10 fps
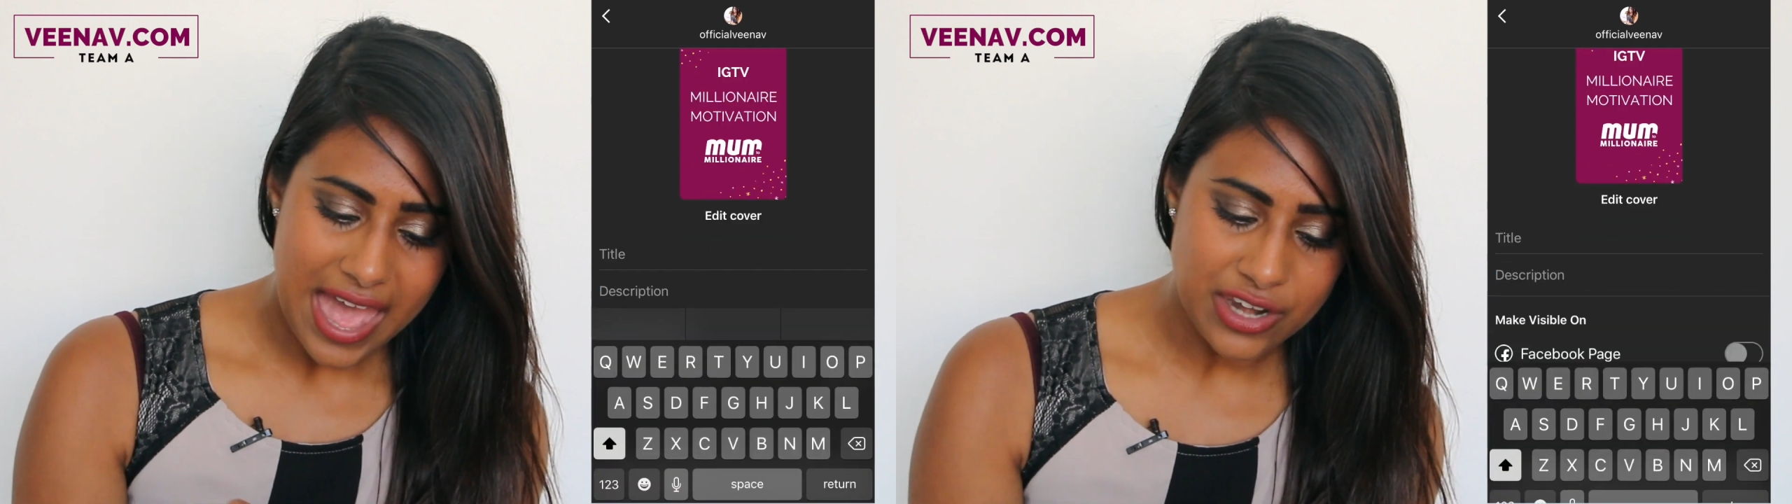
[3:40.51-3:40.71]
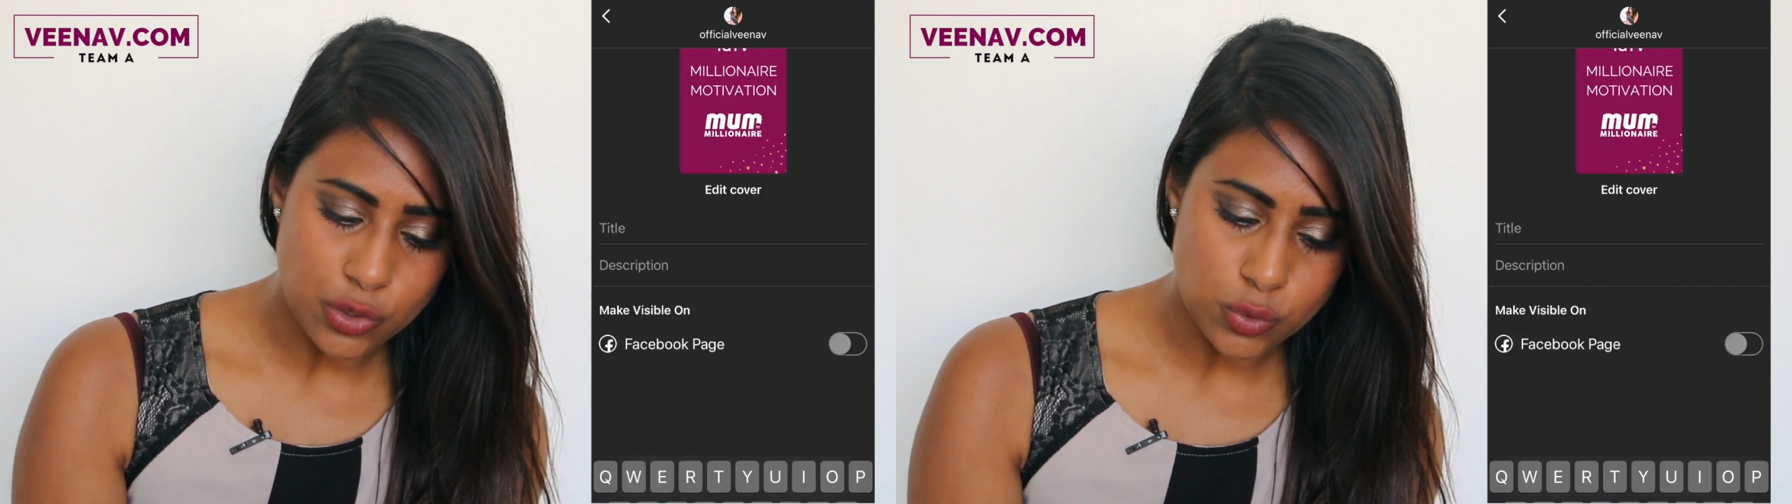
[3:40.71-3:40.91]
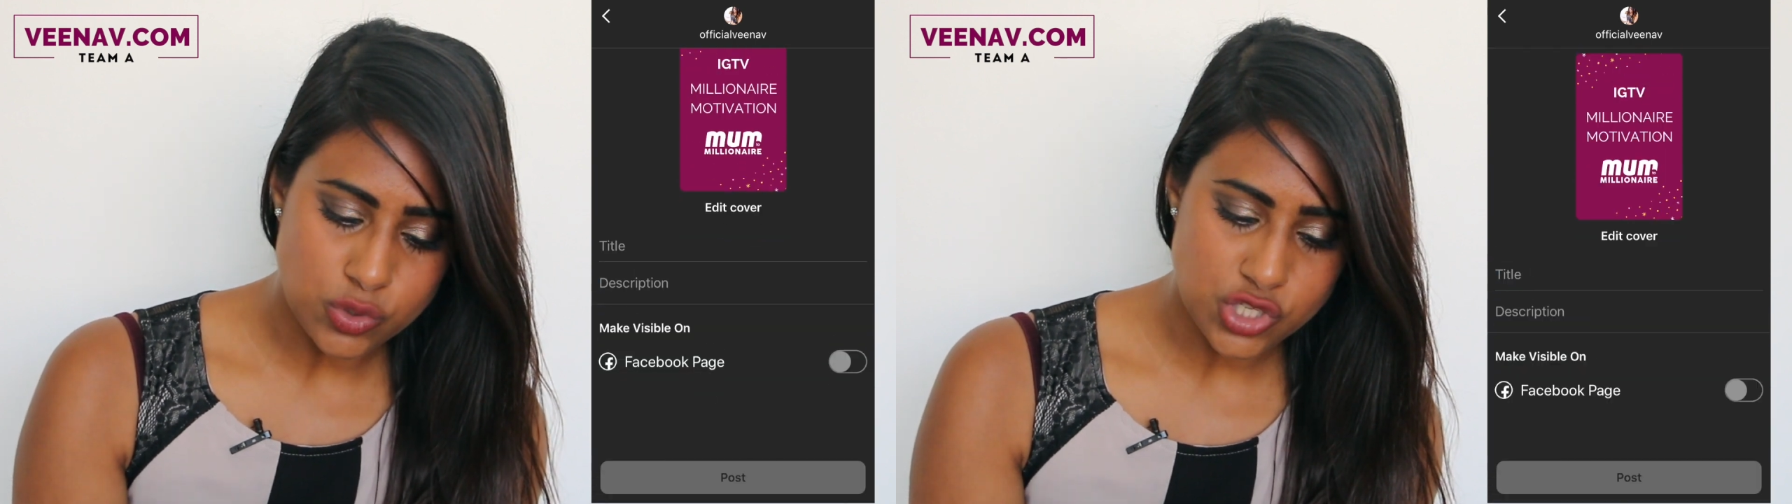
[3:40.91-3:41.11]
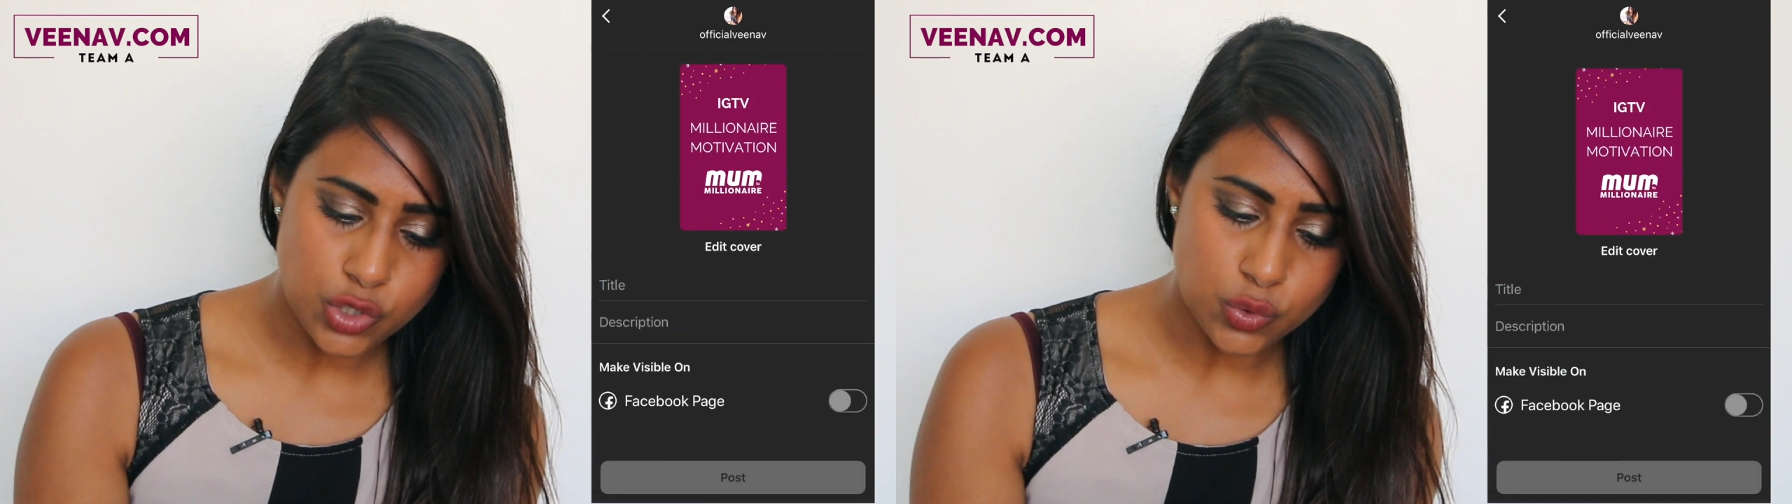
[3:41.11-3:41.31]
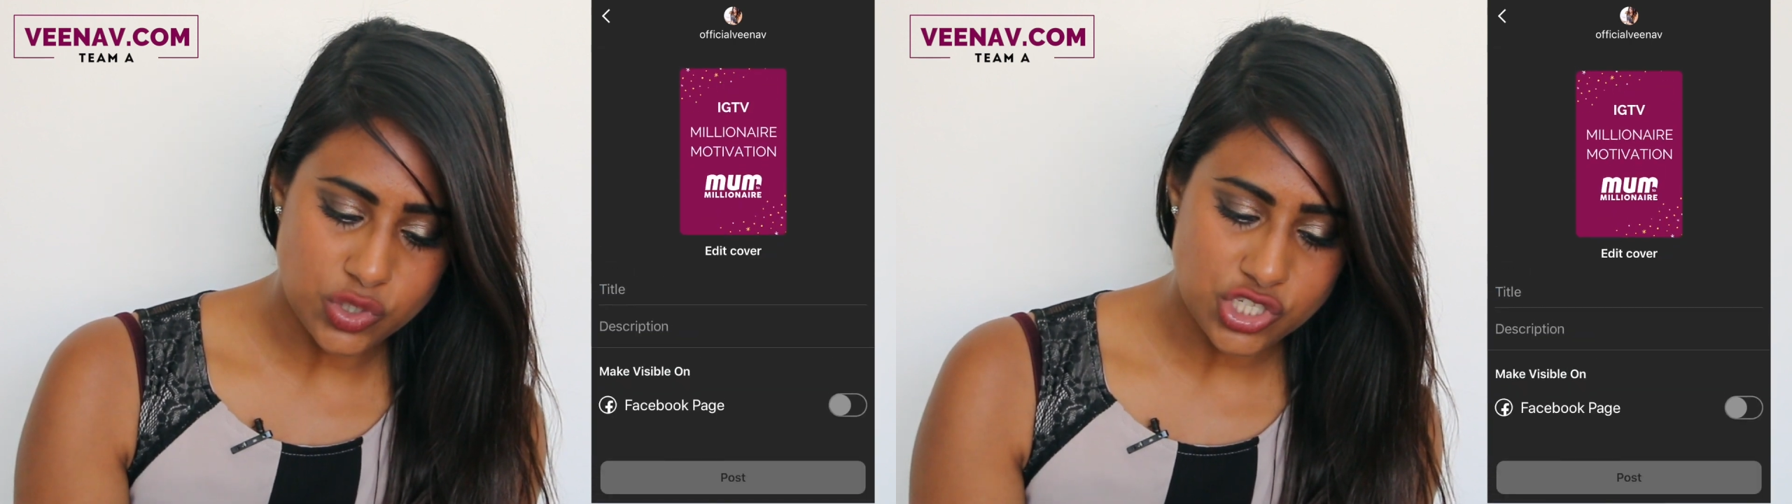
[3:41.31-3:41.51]
and also
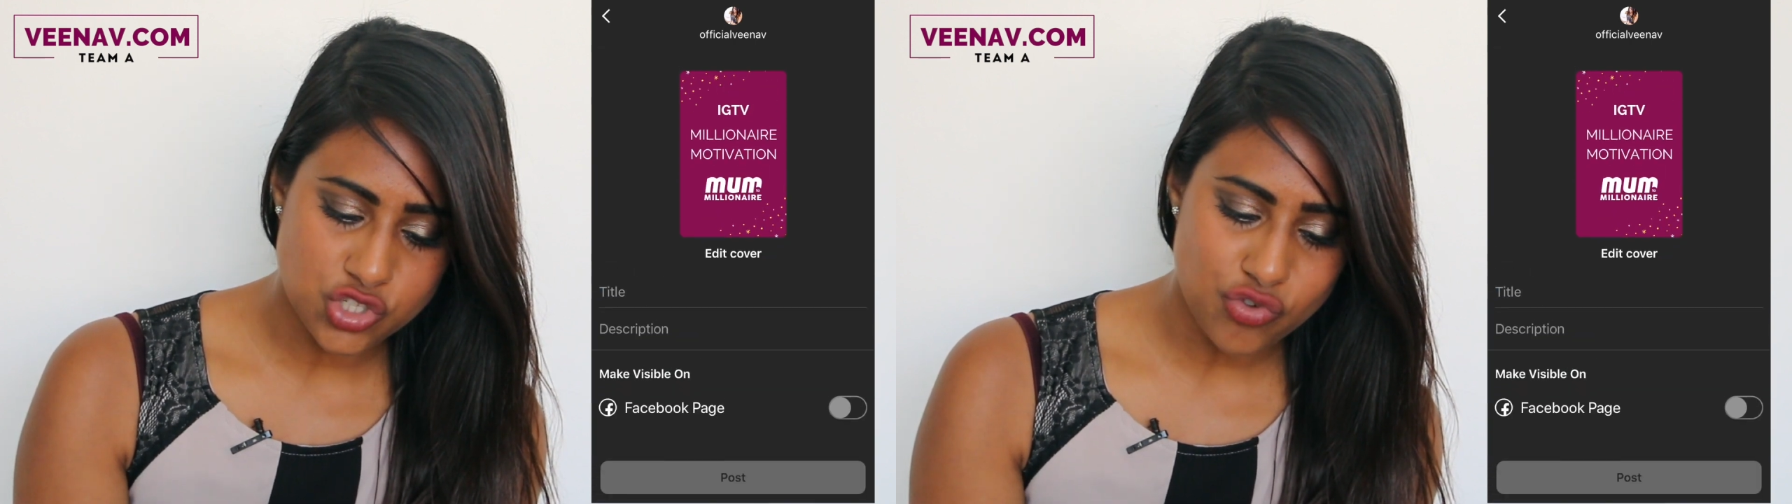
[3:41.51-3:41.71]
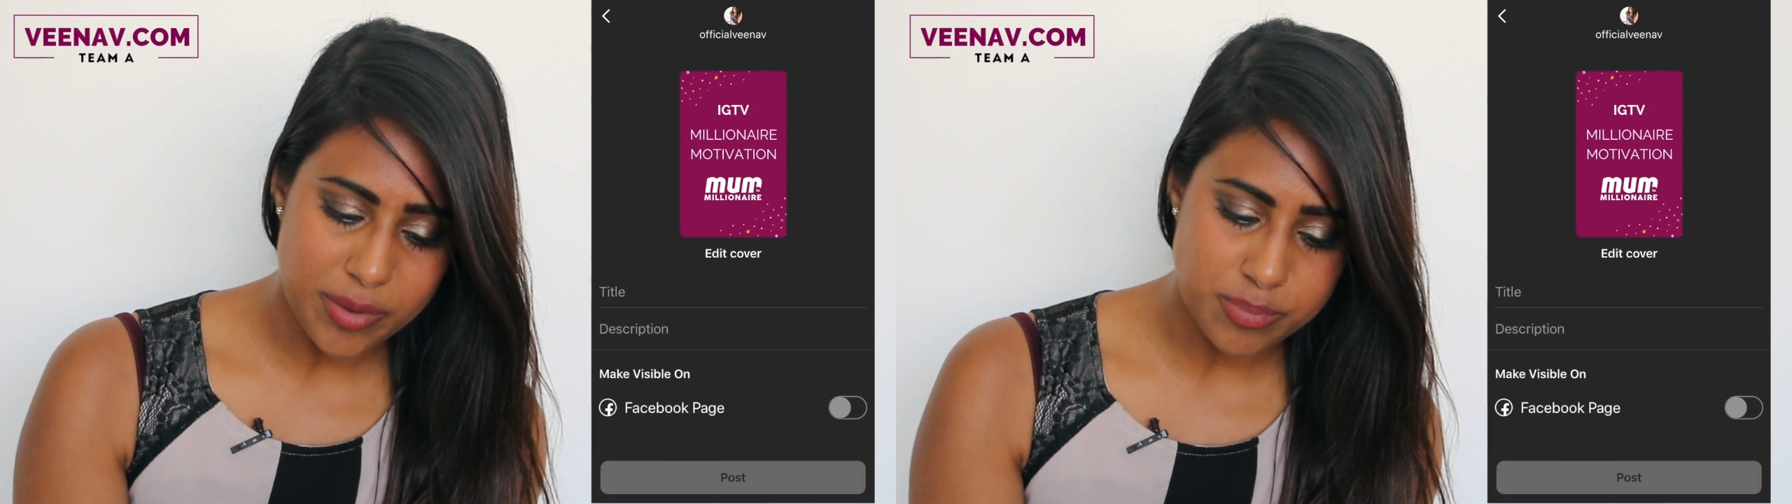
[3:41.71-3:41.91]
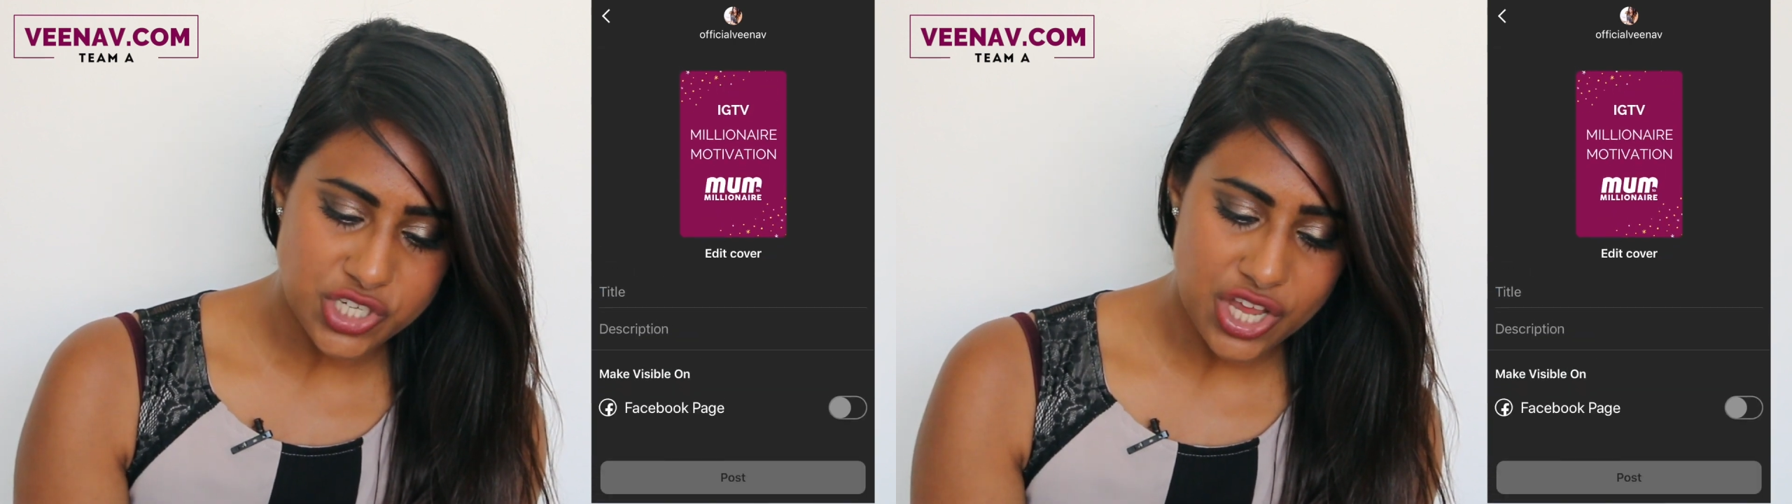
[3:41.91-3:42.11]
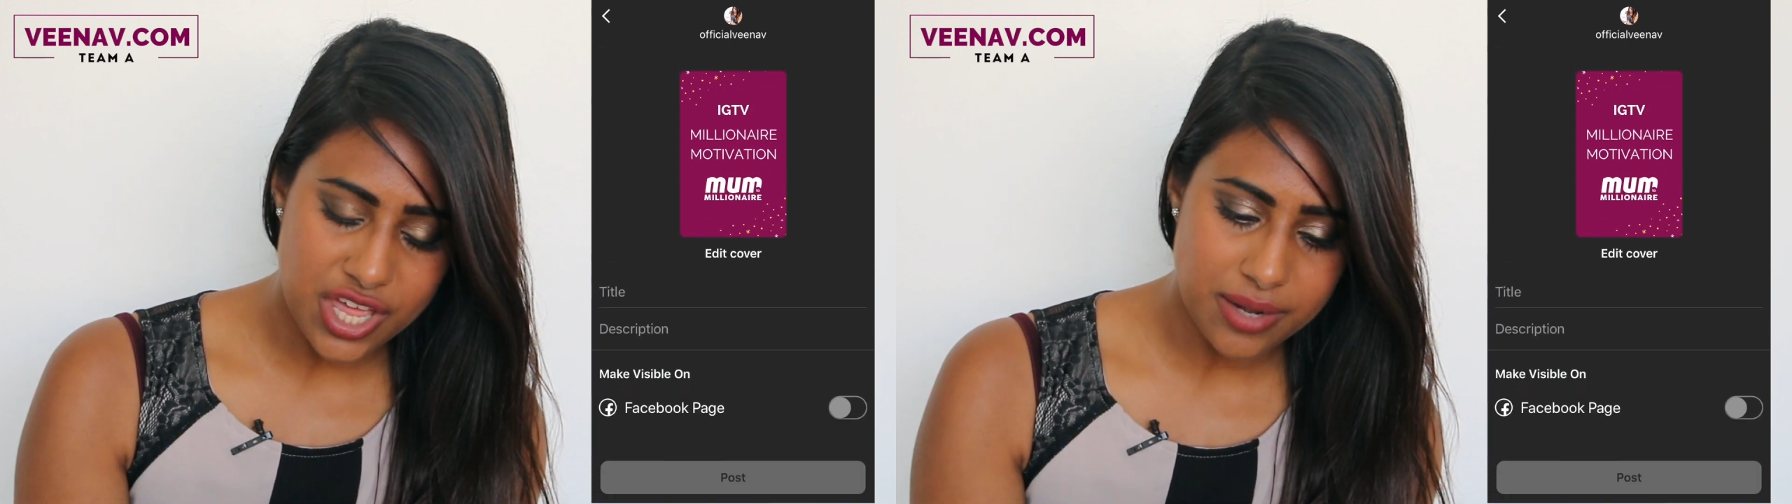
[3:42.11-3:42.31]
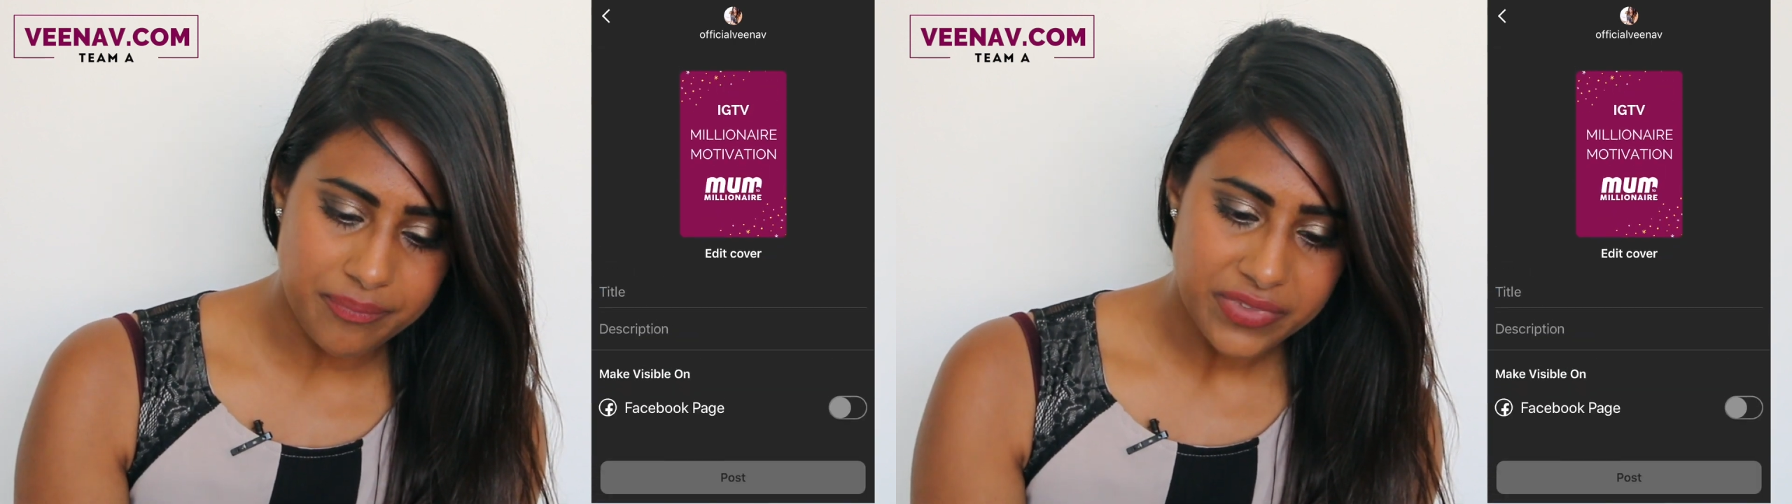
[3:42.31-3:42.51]
your
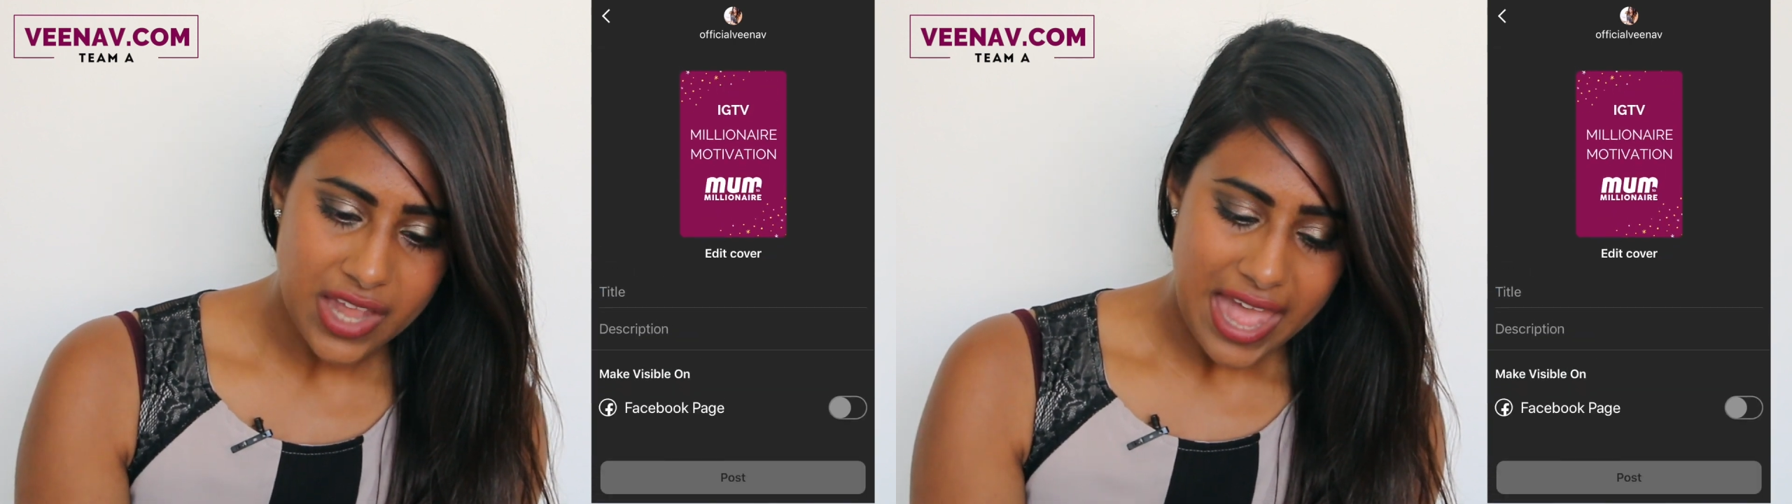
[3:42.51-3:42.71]
description,